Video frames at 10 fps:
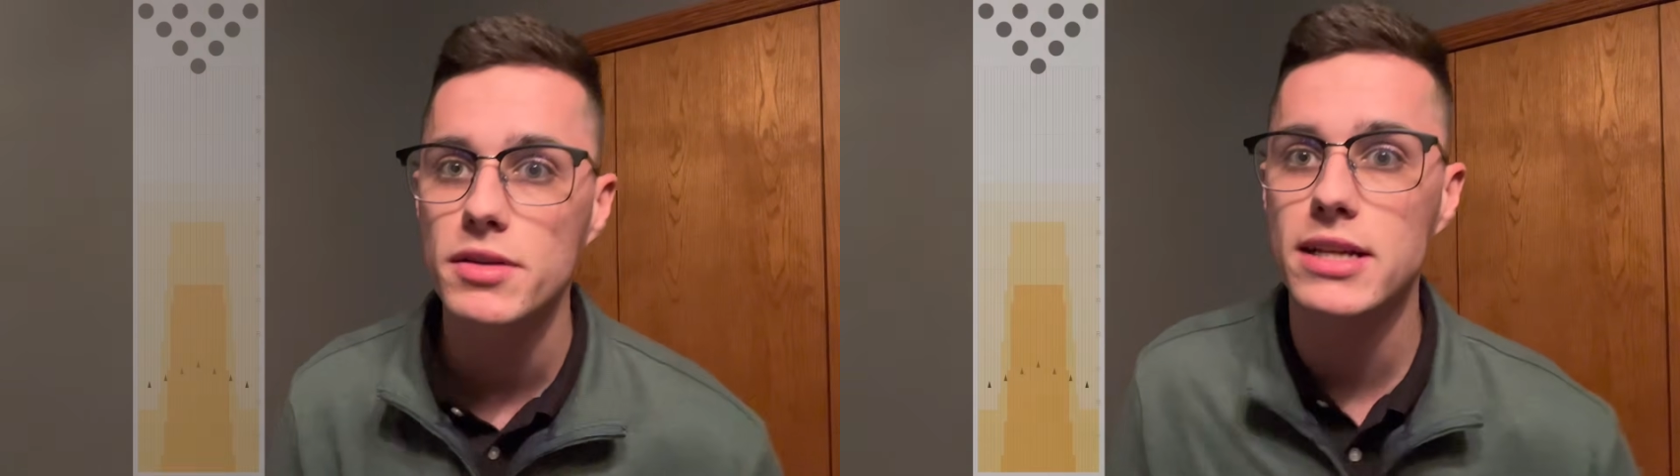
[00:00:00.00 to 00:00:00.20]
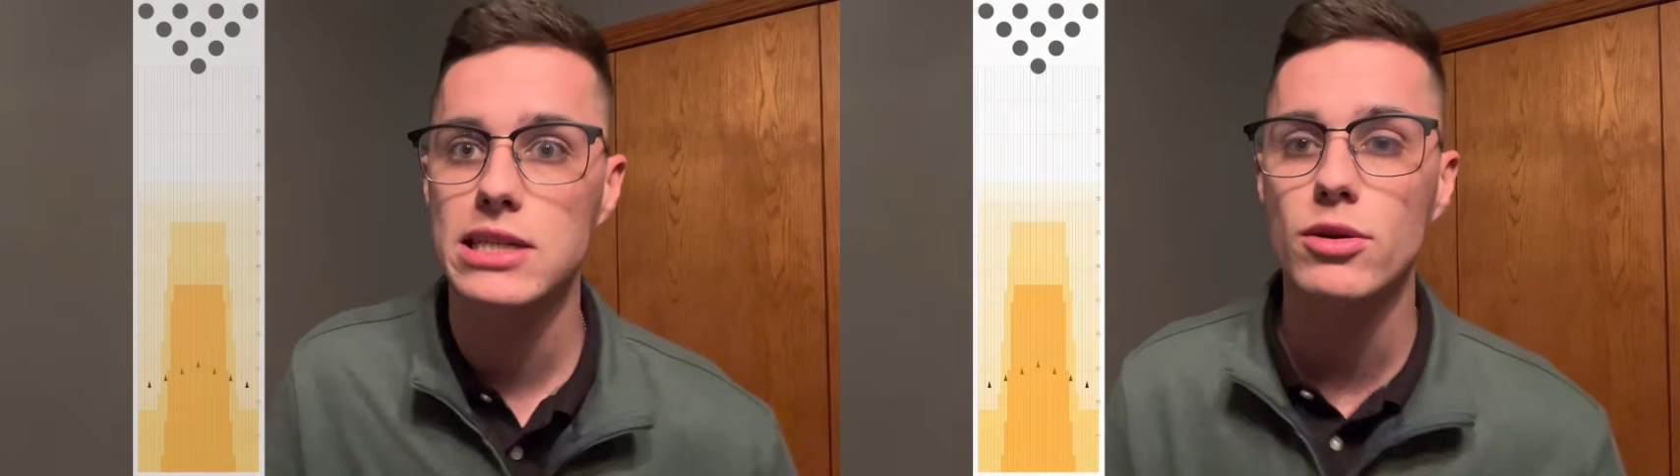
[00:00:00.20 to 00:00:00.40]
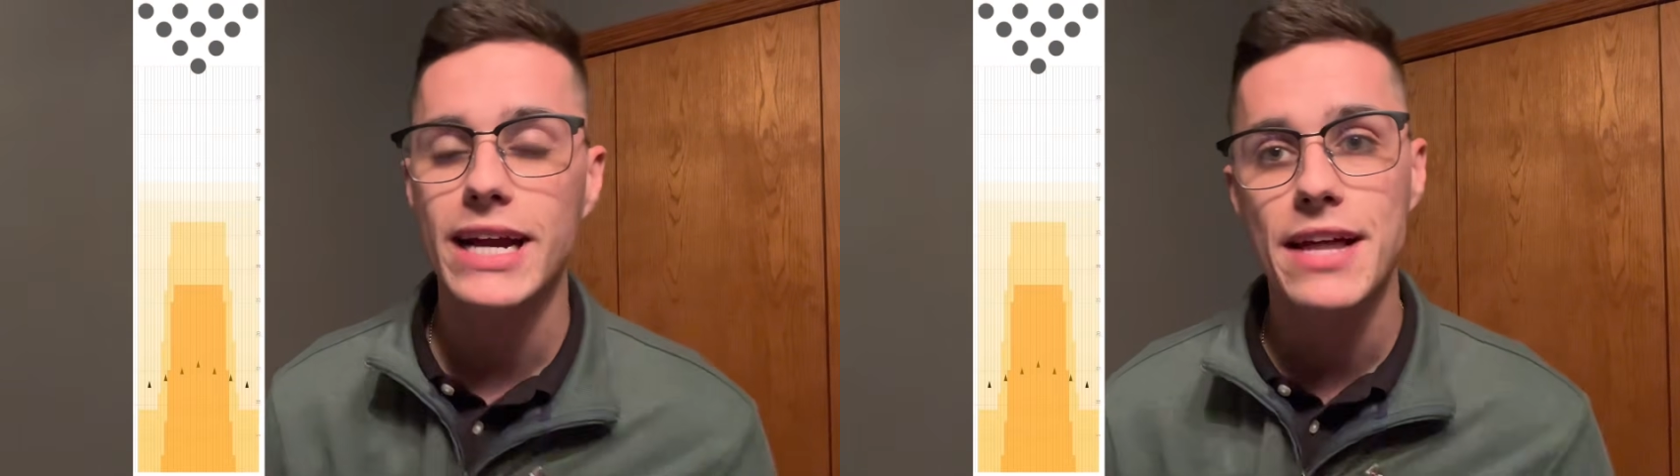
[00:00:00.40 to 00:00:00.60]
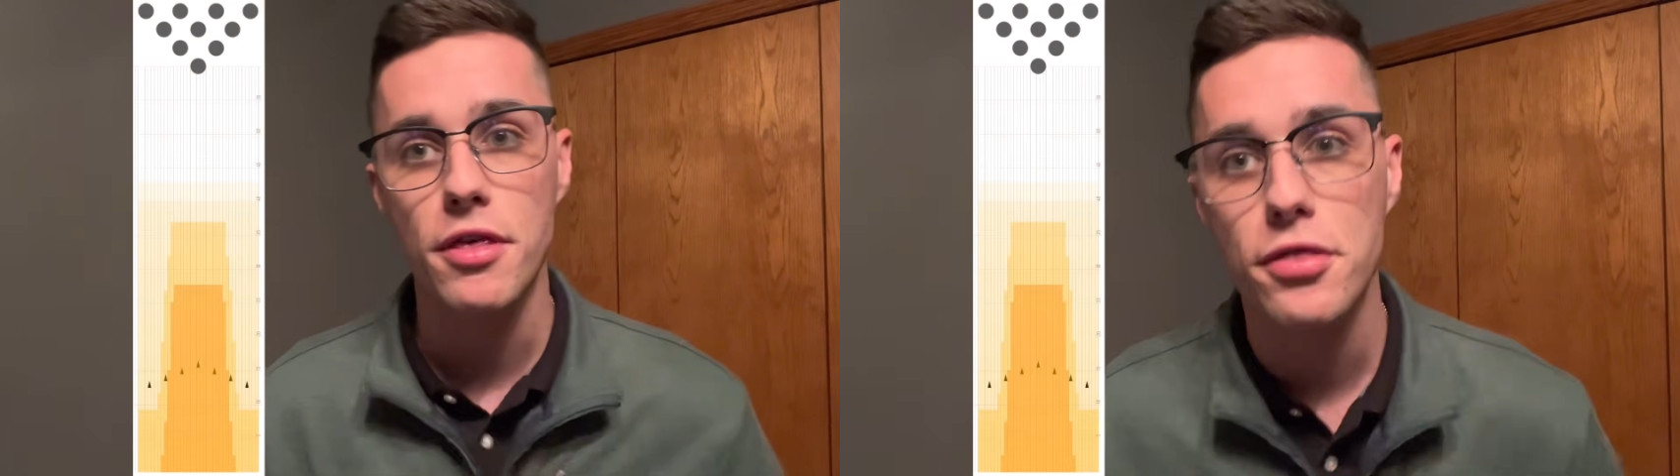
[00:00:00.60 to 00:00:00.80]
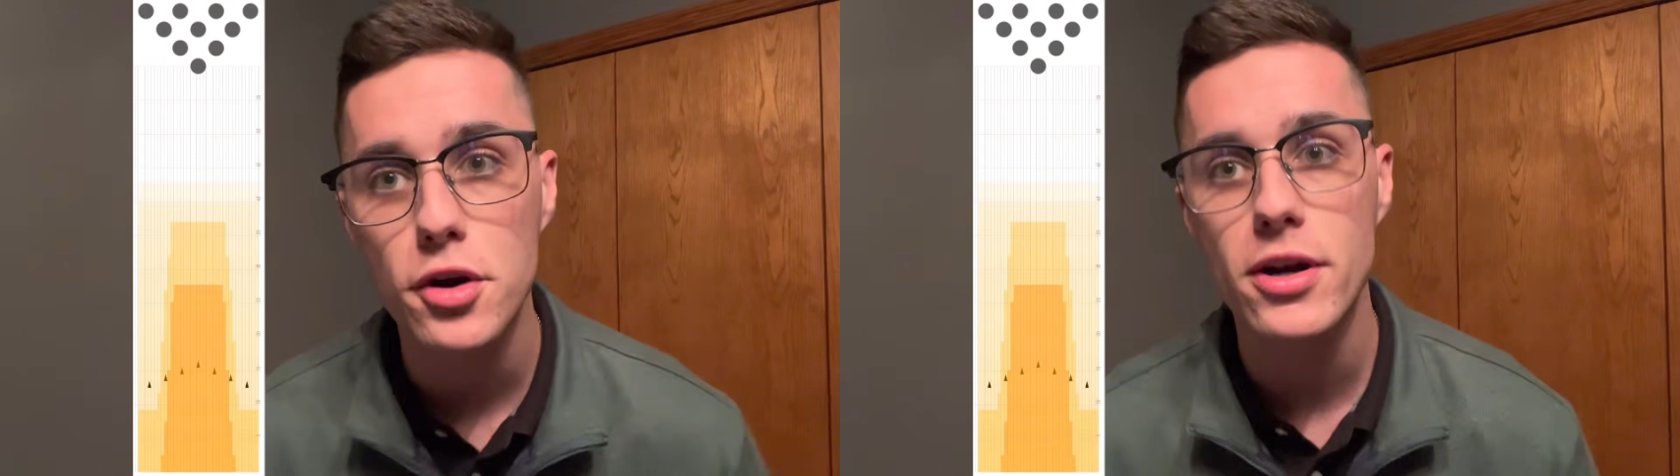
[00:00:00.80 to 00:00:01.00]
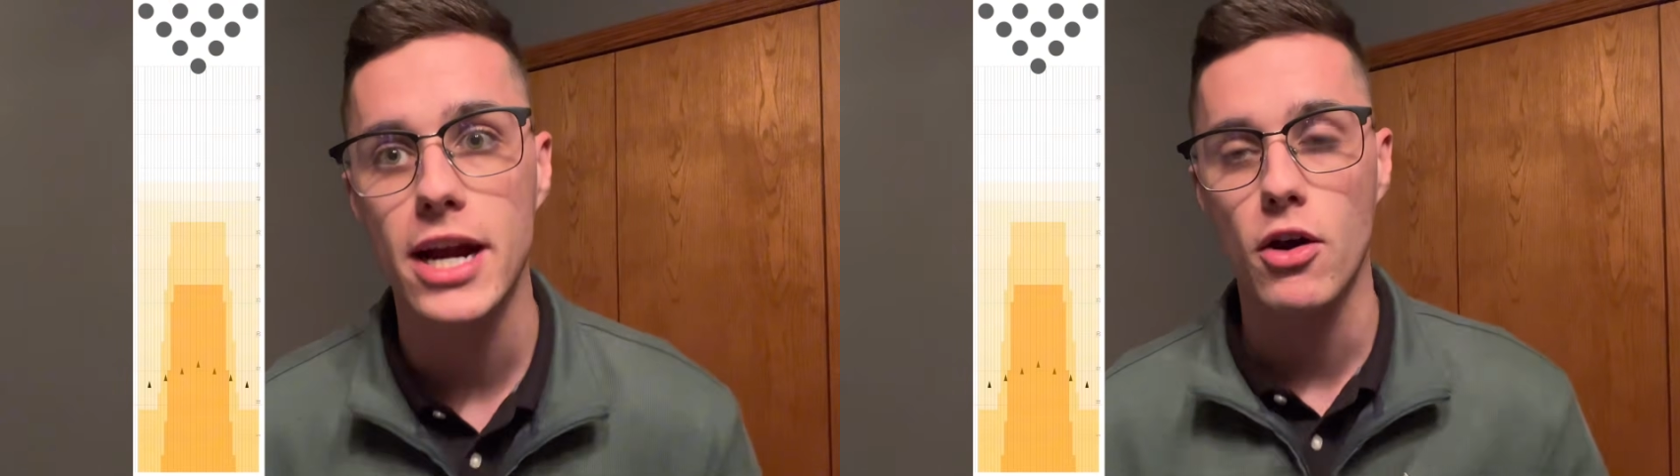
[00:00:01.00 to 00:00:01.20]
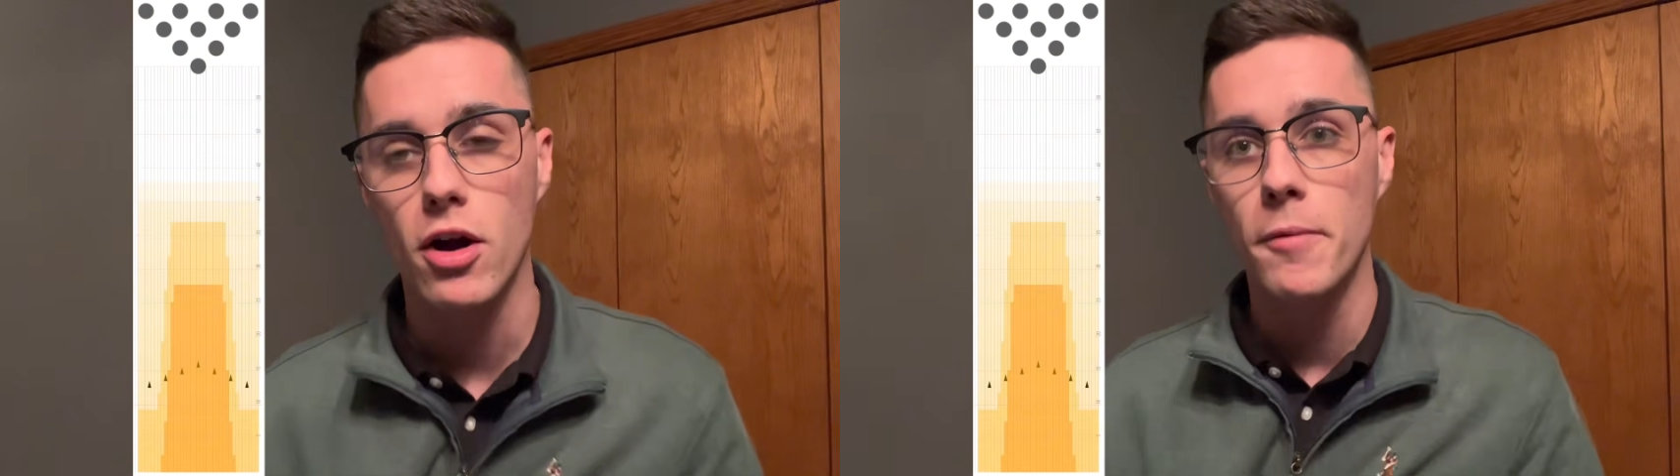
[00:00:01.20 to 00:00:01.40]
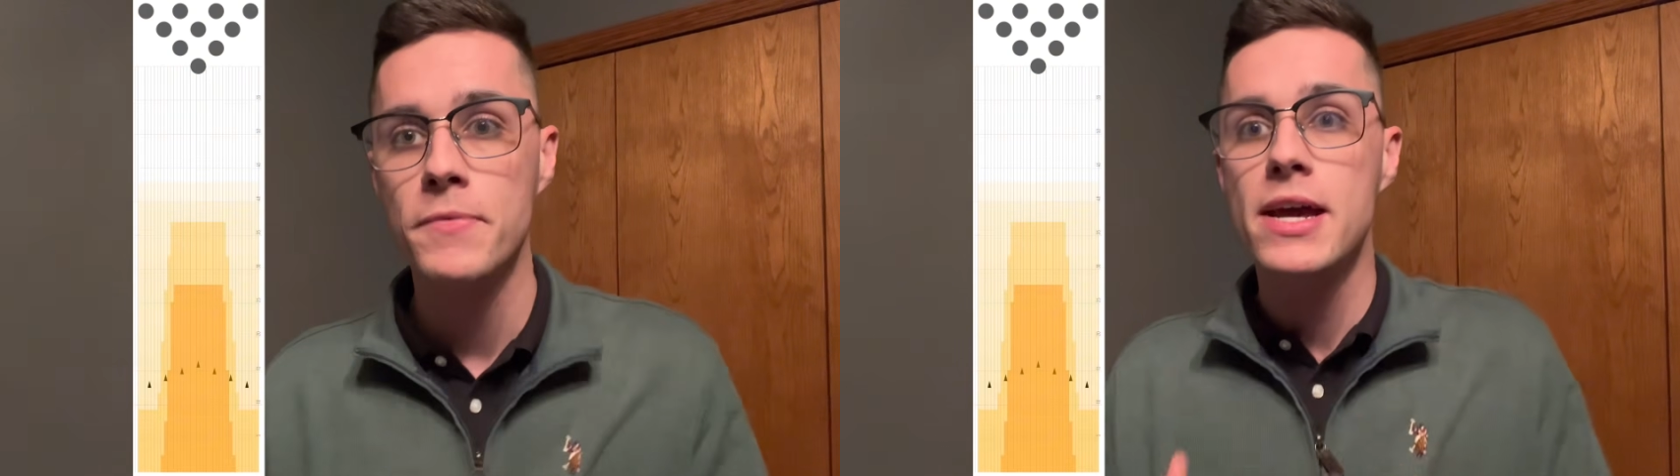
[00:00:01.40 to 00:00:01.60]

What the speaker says: that's looking at the third arrow